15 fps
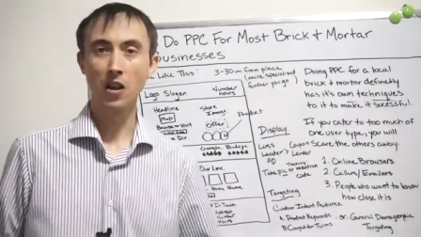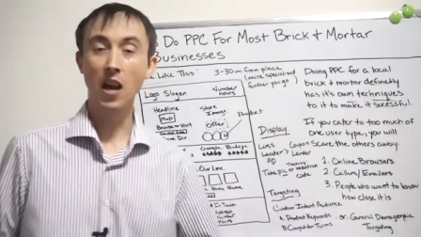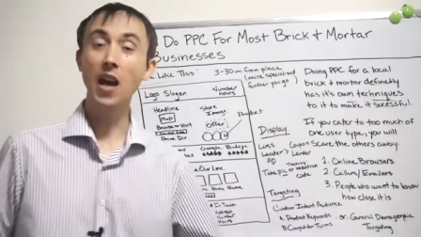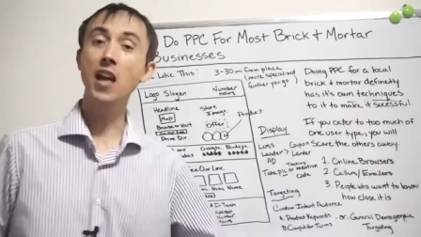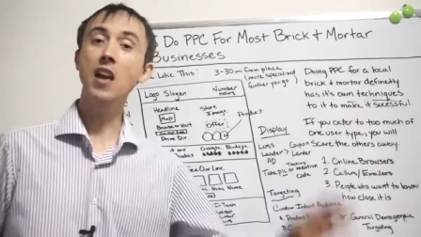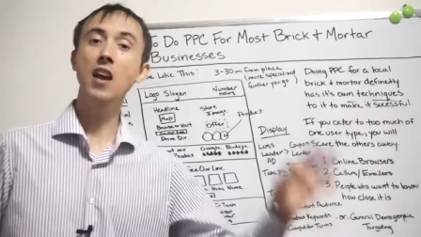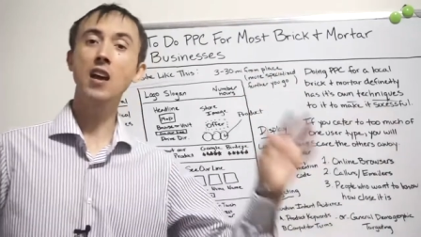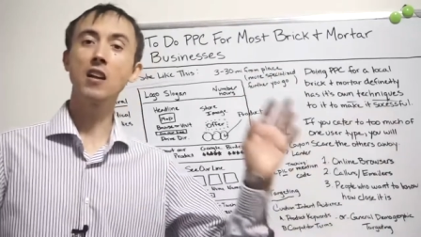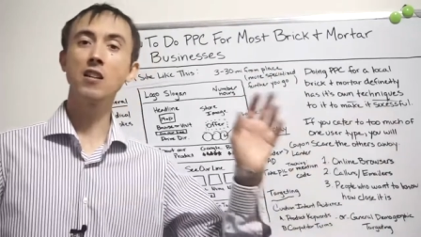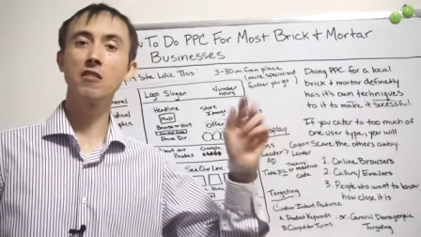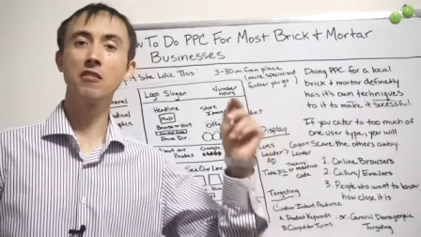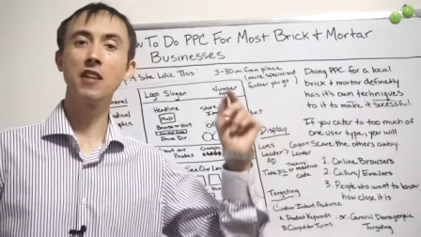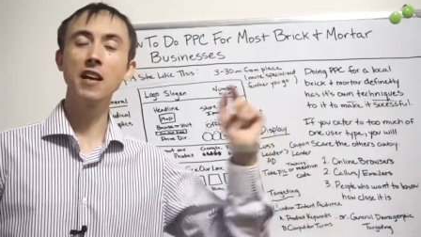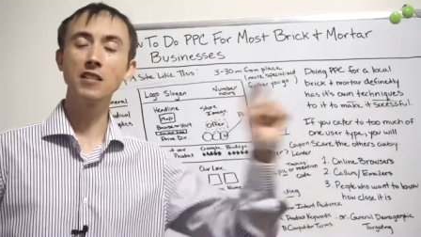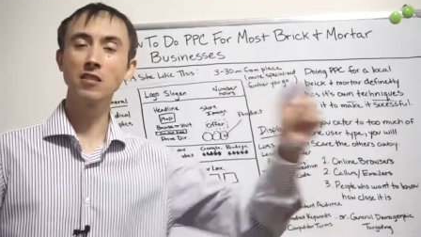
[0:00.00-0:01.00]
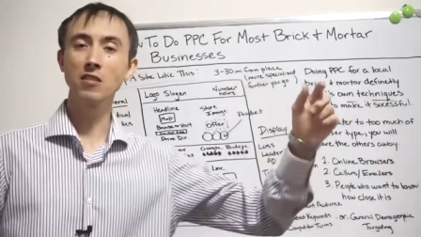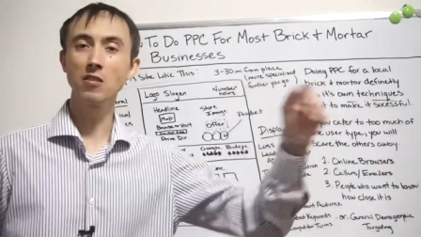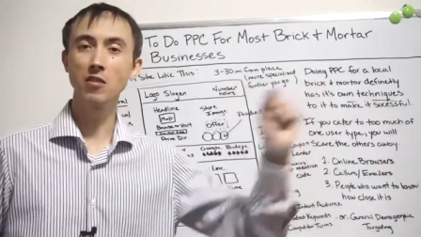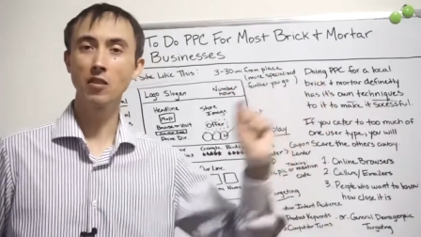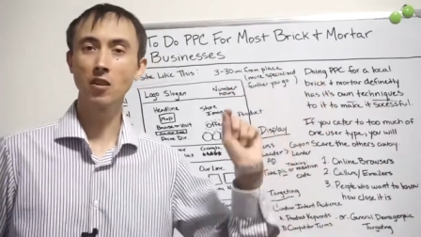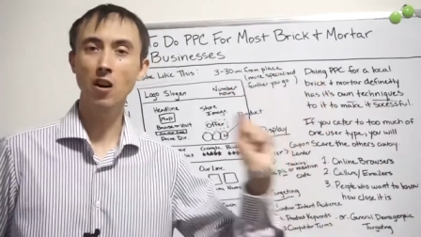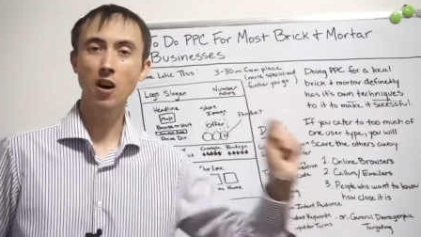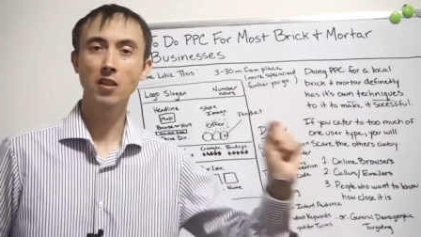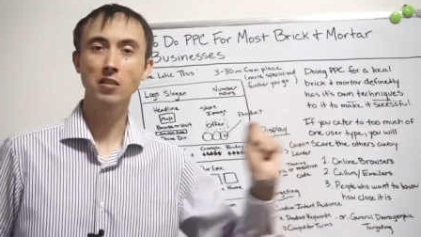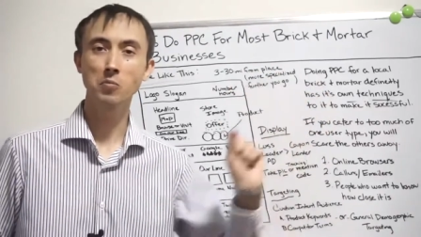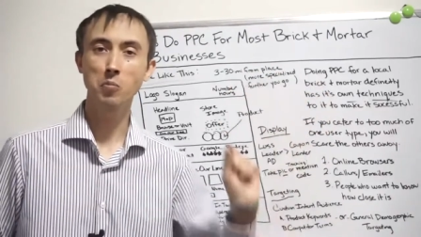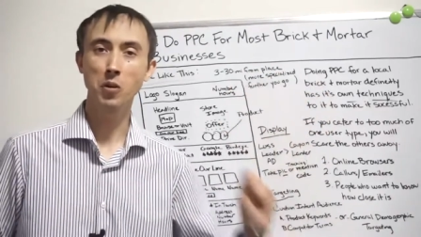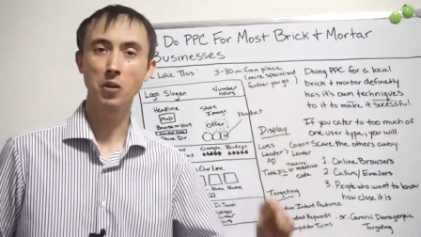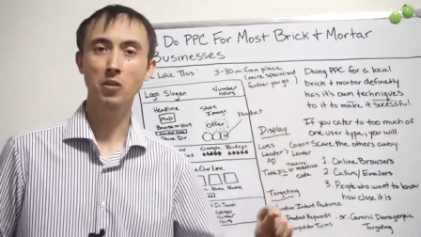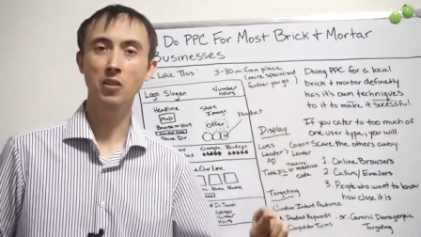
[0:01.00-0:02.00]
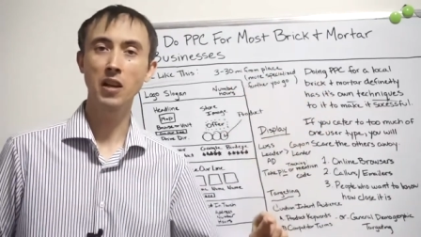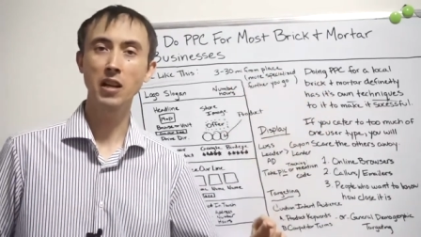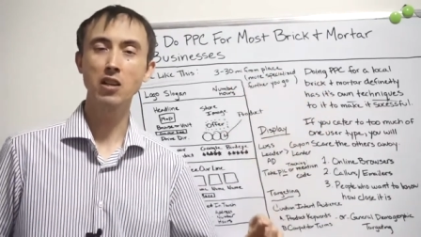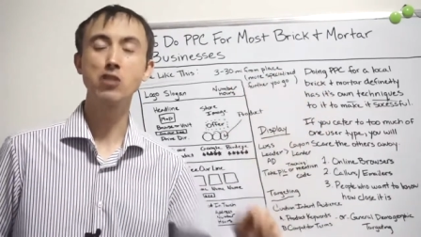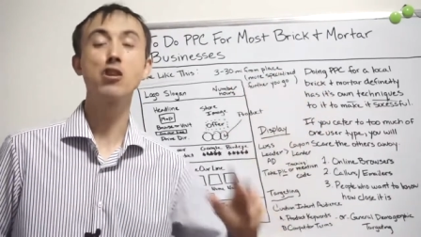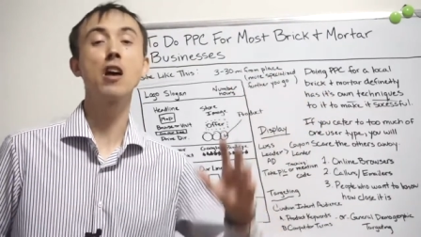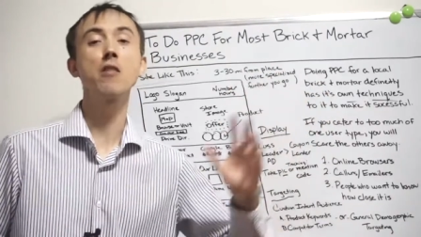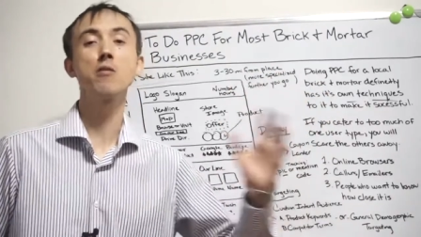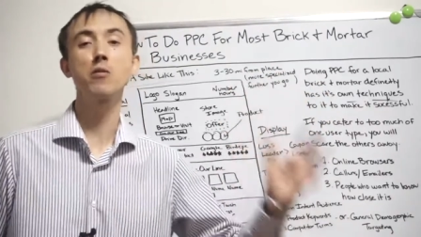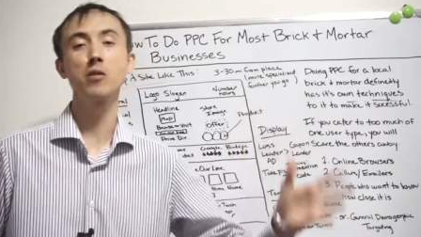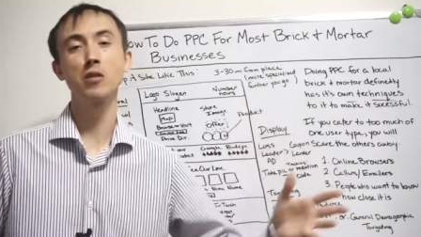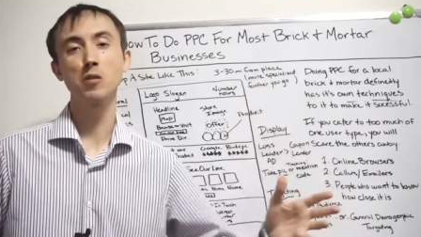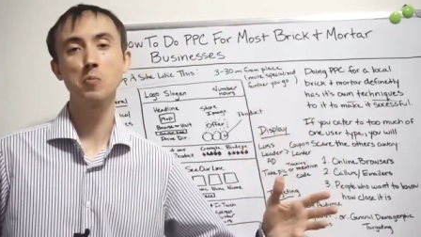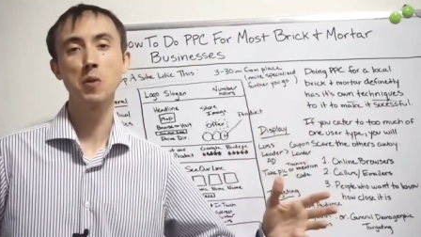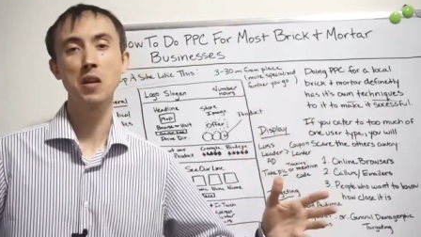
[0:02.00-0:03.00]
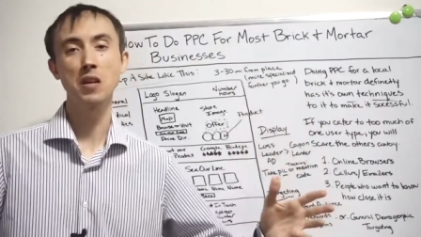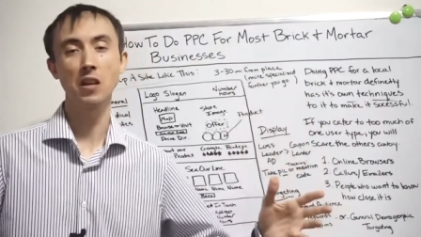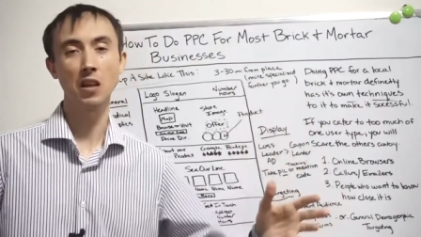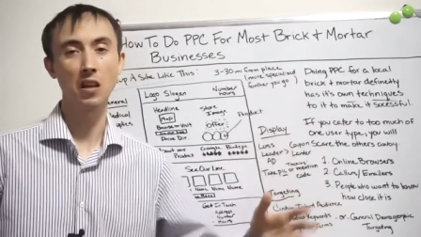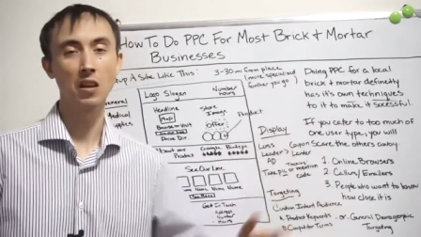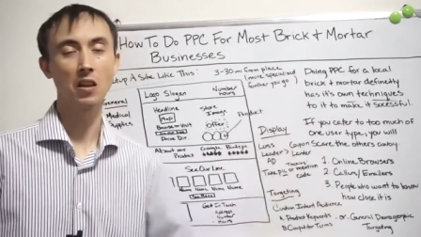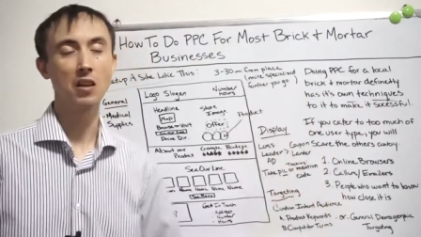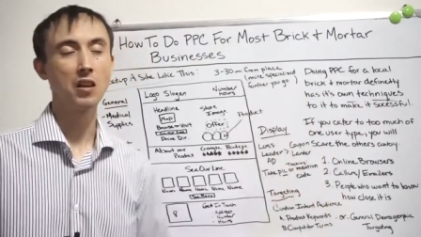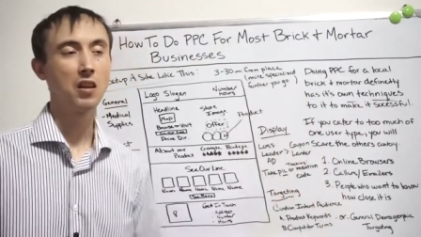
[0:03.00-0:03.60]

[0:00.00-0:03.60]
and the lesser the cost per click, generally speaking.